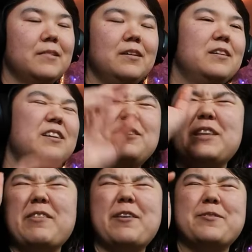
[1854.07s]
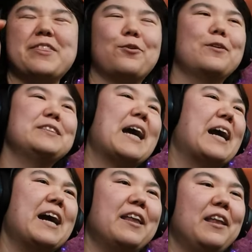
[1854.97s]
You need to leave off with, of course, that
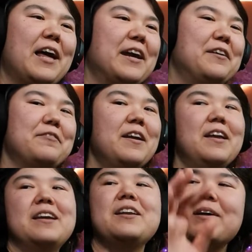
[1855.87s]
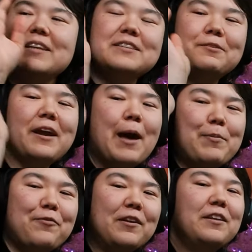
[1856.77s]
kind of line of, you know, at least we're happy
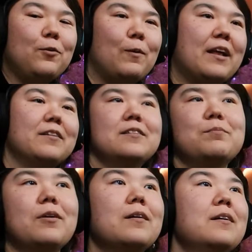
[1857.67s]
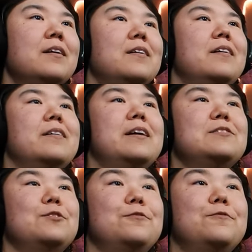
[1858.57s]
for a little while. Okay,
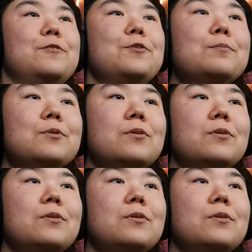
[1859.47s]
so full moon.